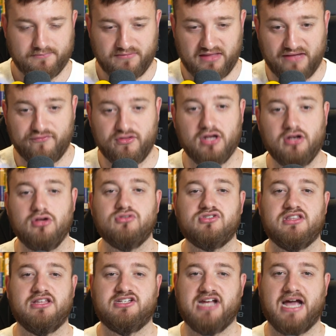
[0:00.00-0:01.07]
If you're new to
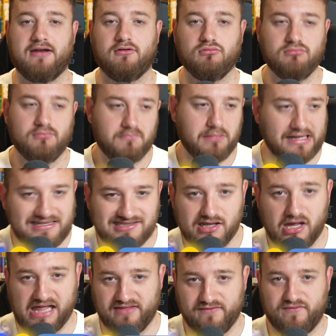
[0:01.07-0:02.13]
the channel, please
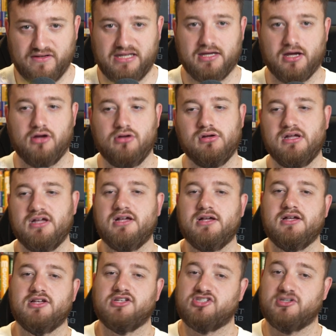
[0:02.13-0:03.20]
like the video,
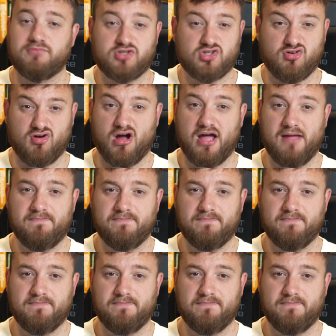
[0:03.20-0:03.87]
subscribe,